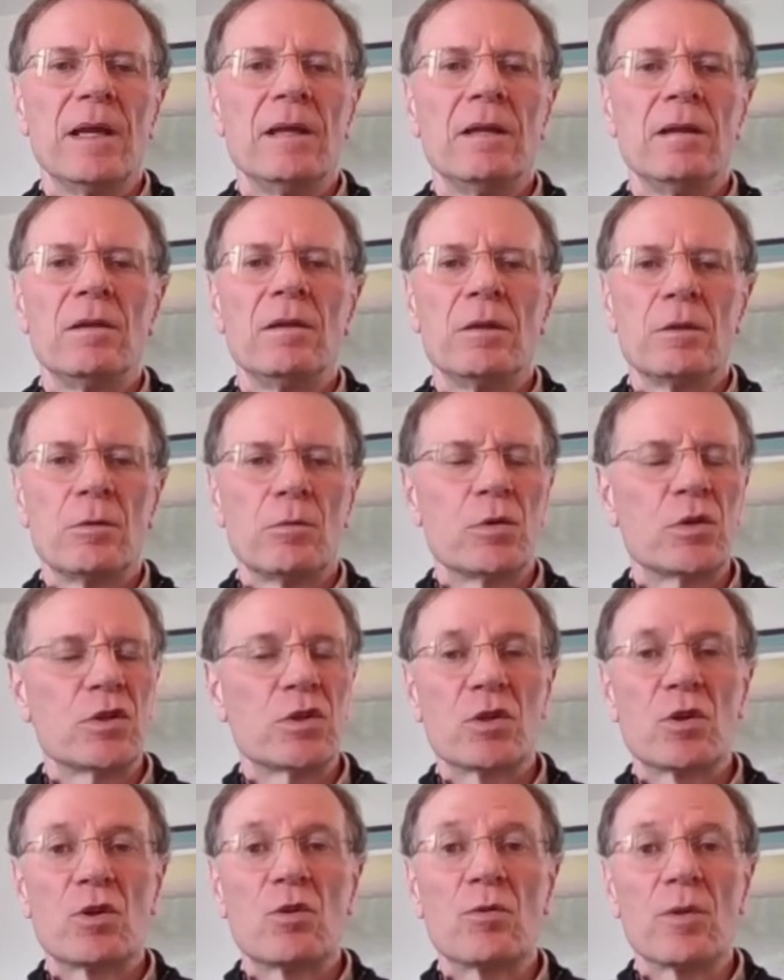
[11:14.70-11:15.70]
And
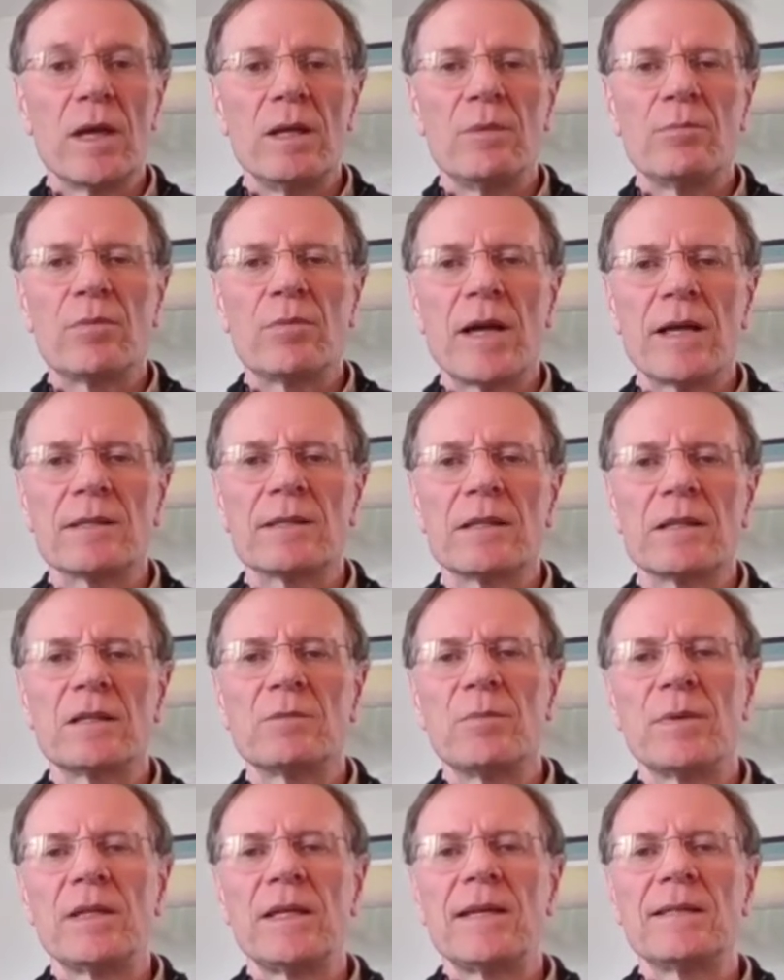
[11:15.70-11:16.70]
this is a great
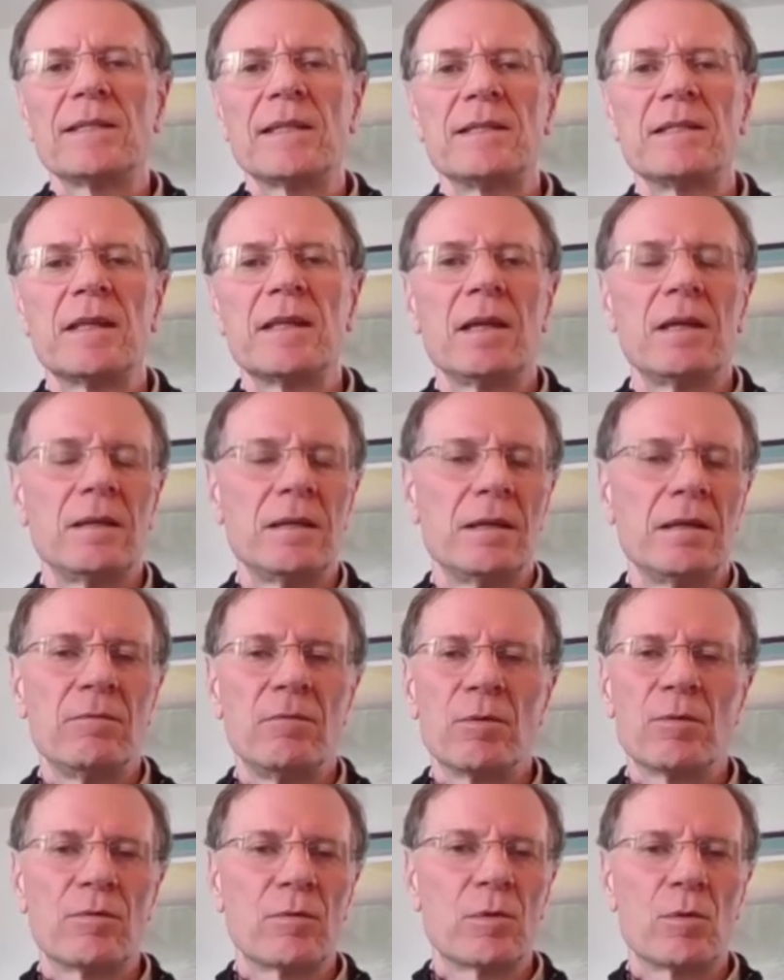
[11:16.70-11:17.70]
process, but as I said,
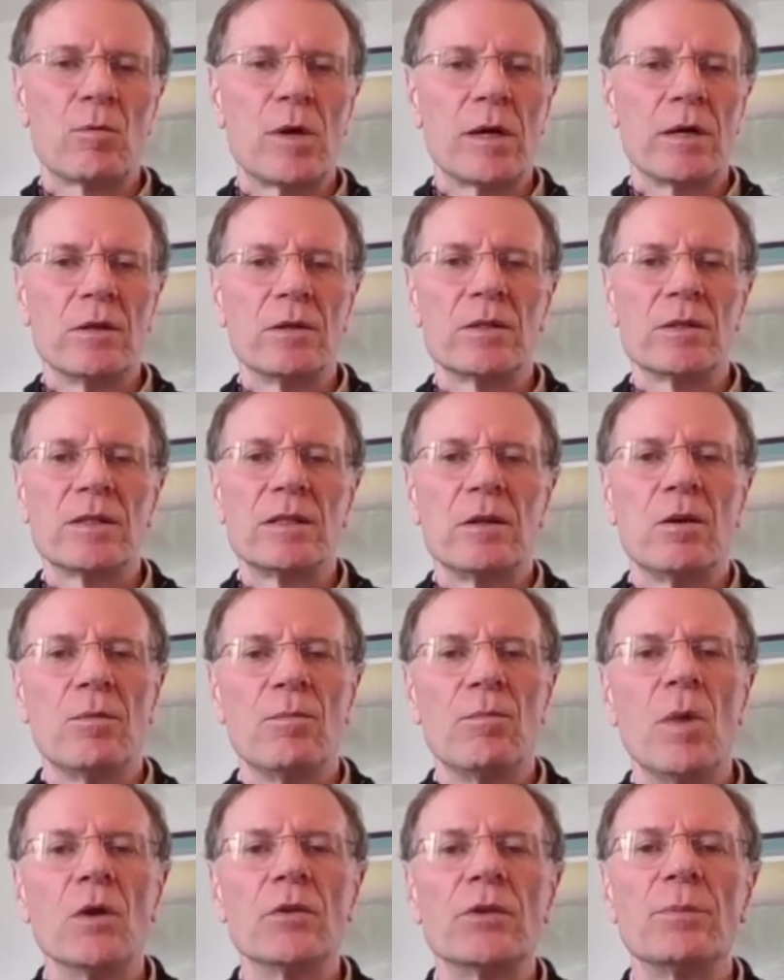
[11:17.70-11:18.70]
it requires
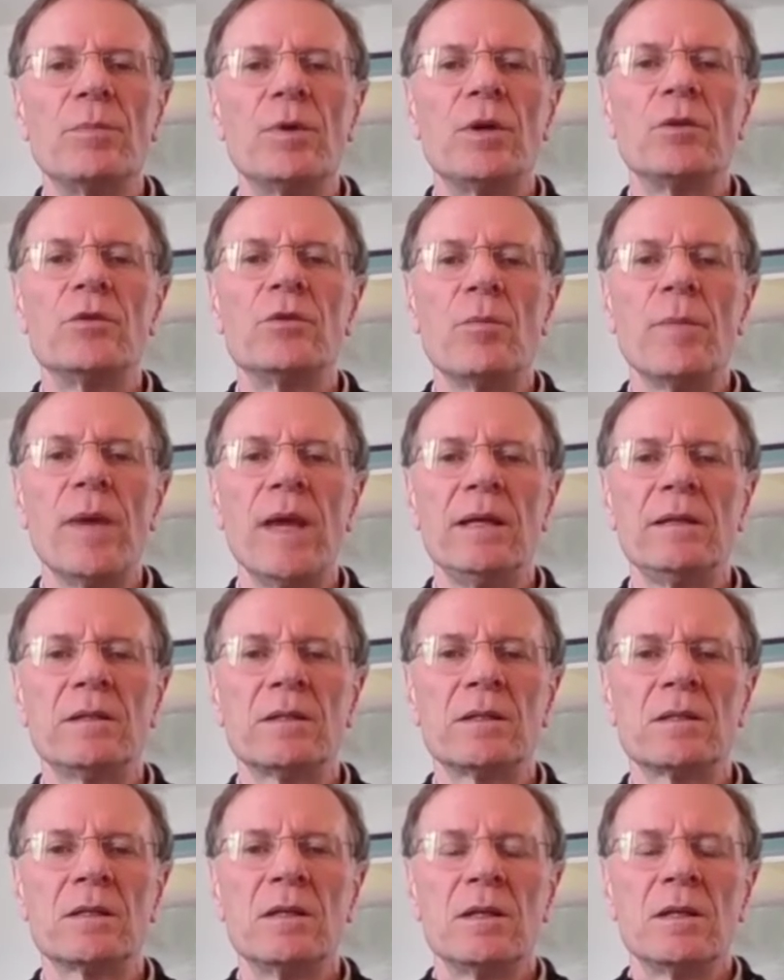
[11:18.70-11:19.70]
multiple
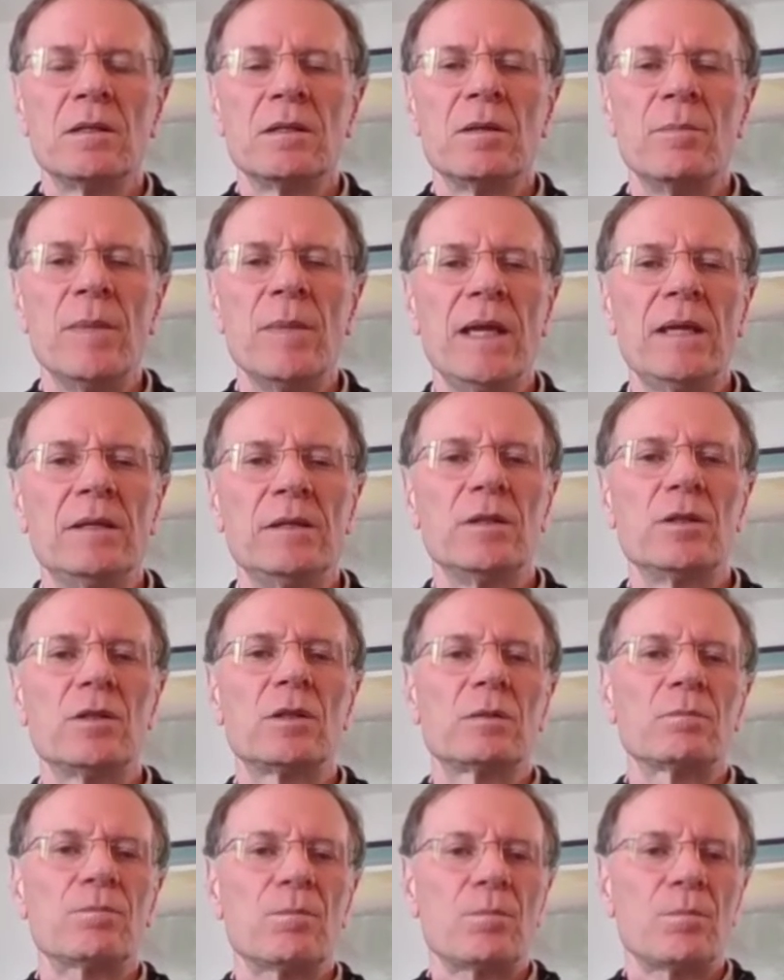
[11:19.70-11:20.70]
domains to
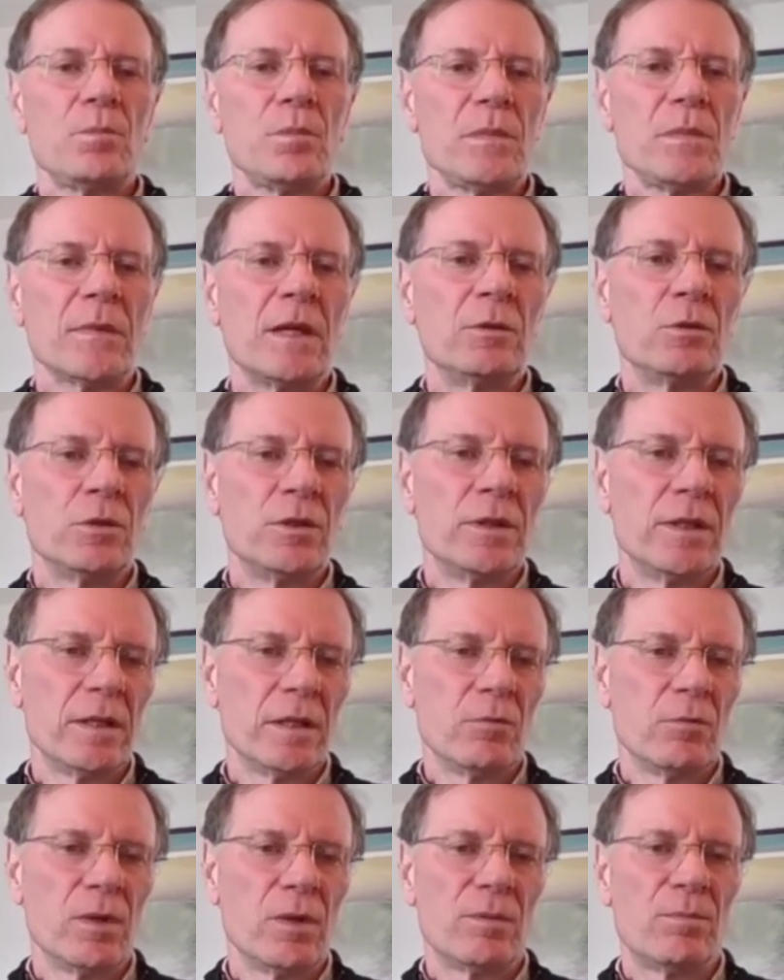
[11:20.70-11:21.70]
manage, and you're
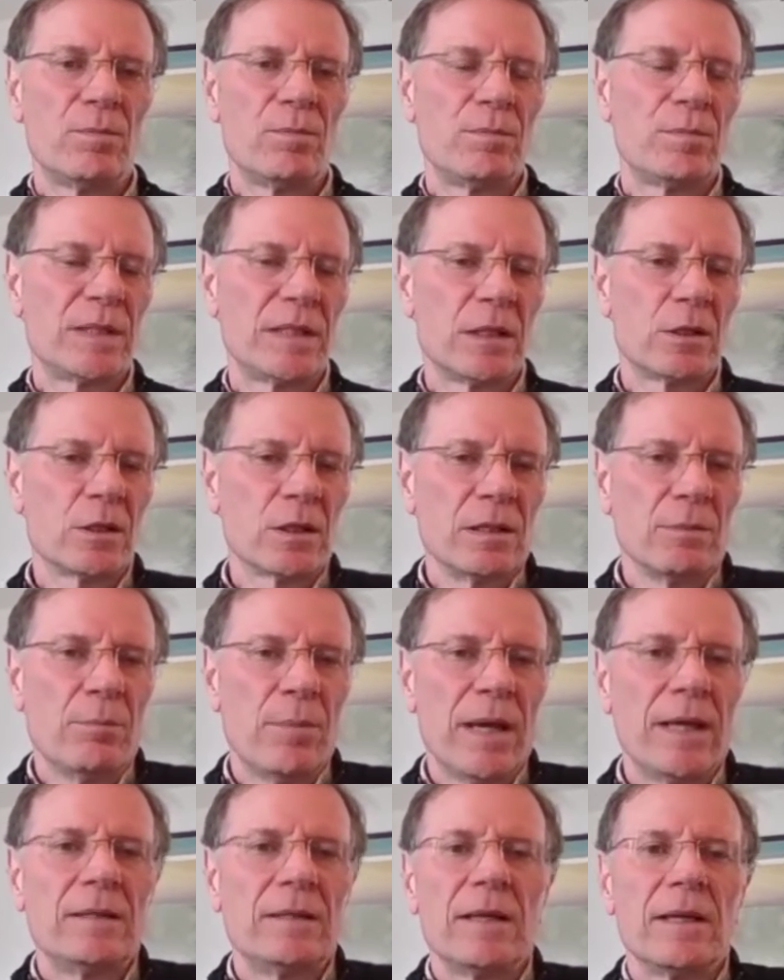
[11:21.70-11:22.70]
dealing with
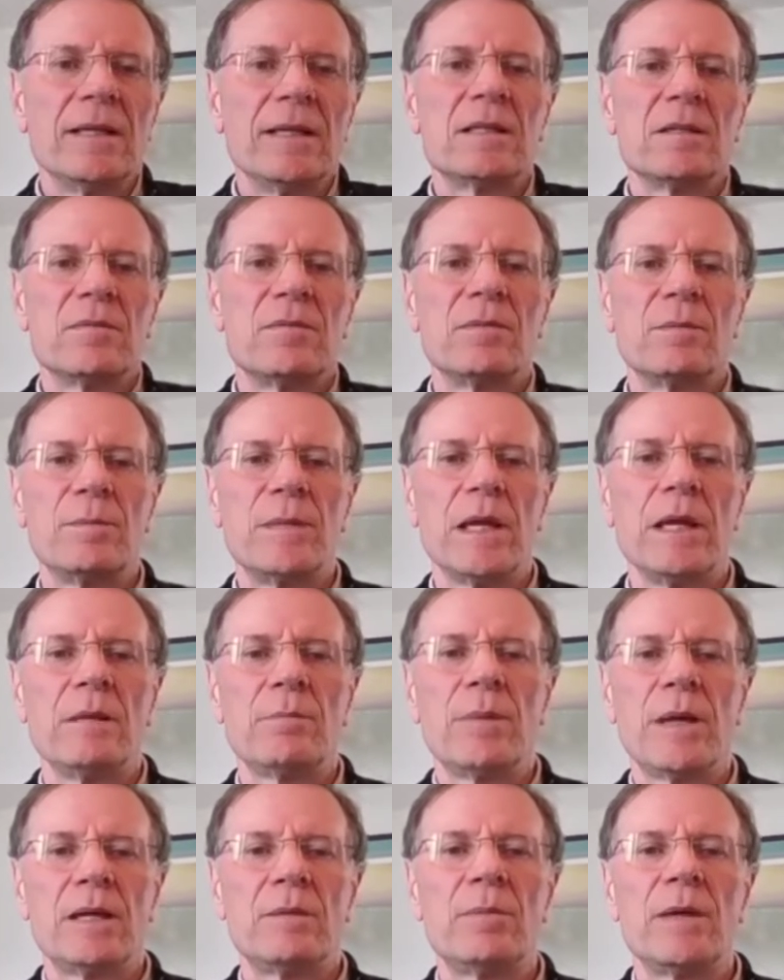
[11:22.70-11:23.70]
potentially petabytes of
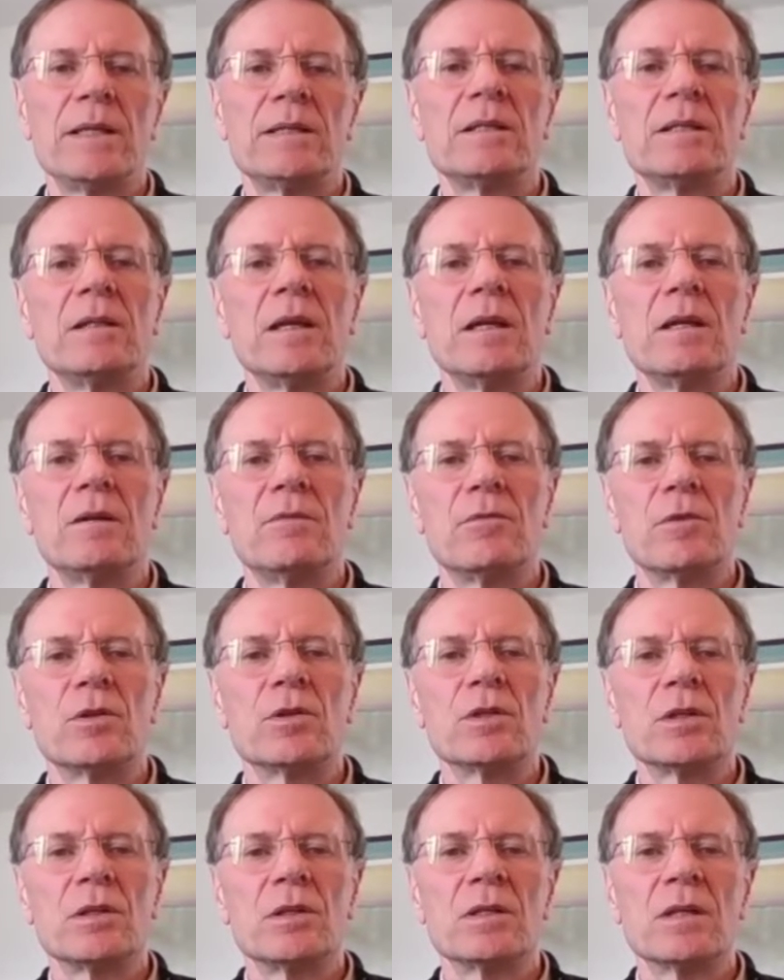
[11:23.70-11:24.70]
data
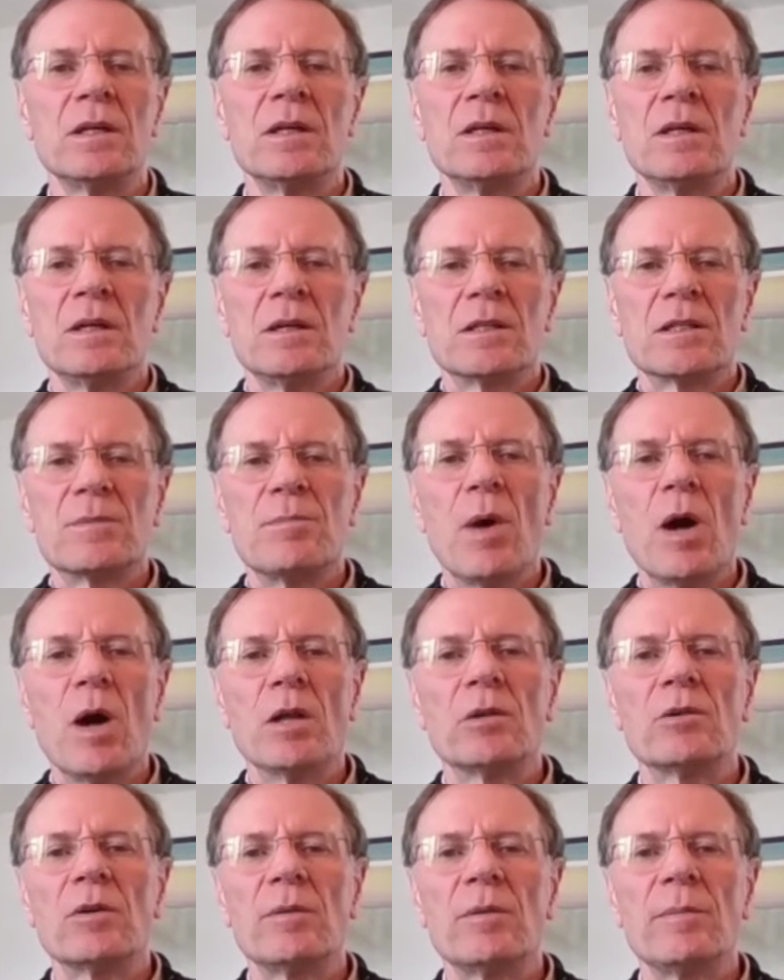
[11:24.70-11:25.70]
versus
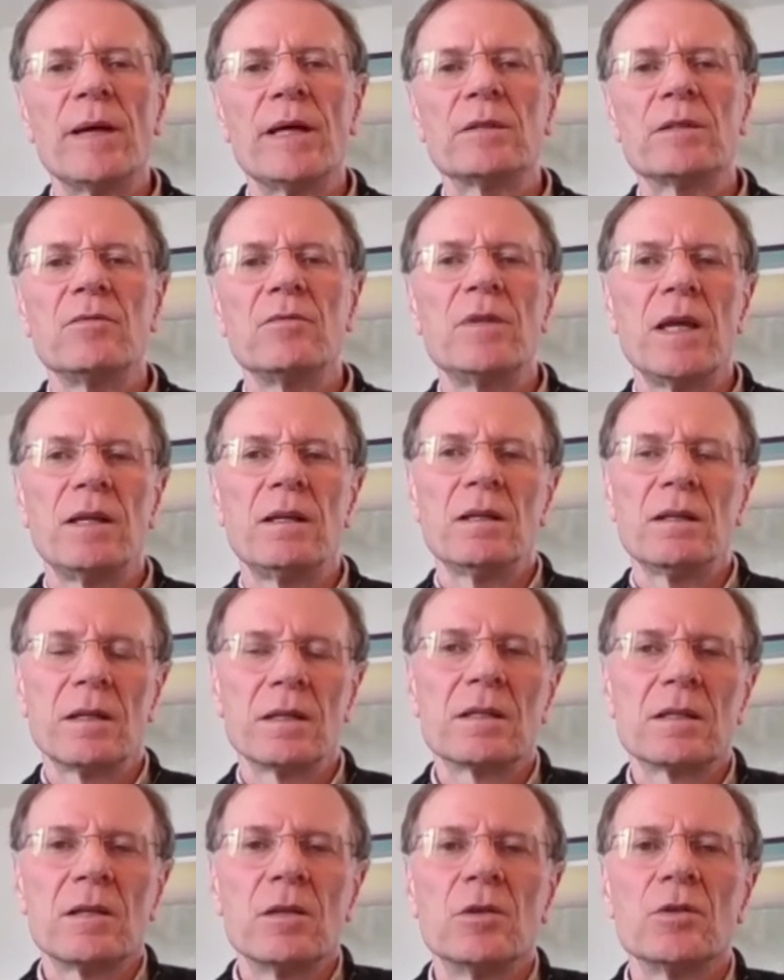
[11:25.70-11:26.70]
smaller amounts of data
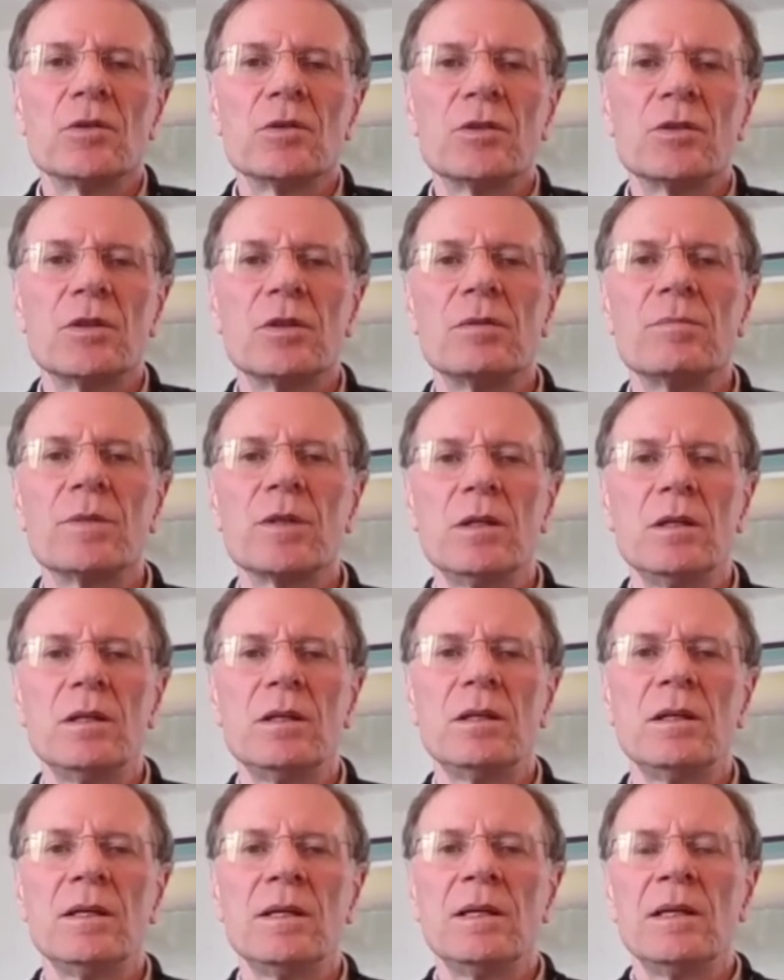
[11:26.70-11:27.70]
that's close to the
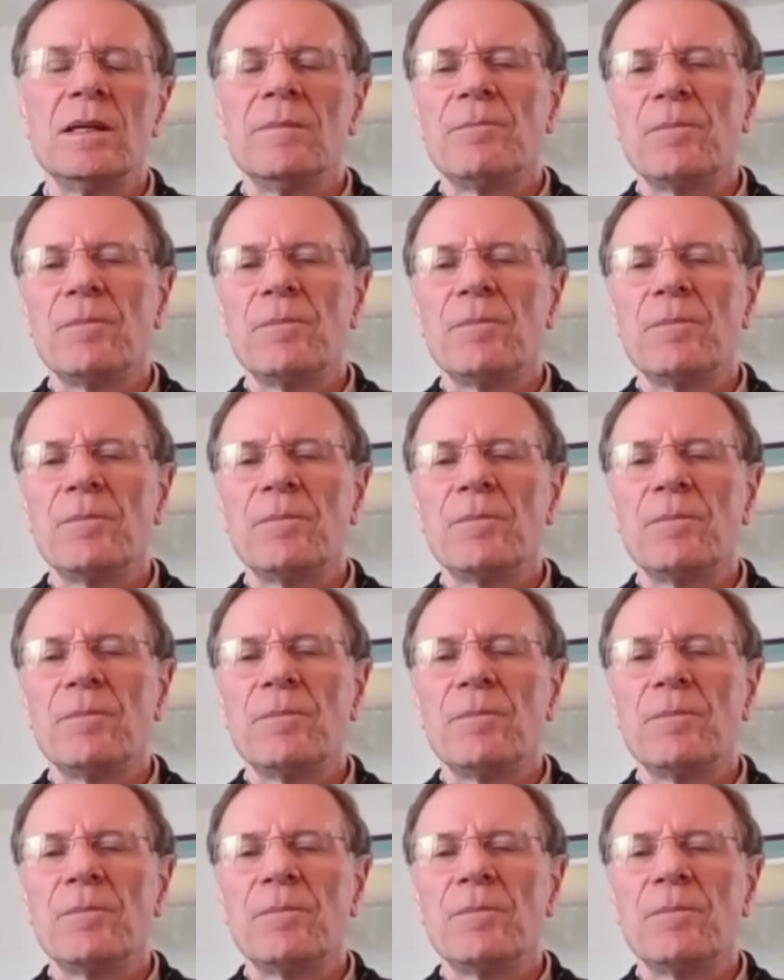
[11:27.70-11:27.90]
machine.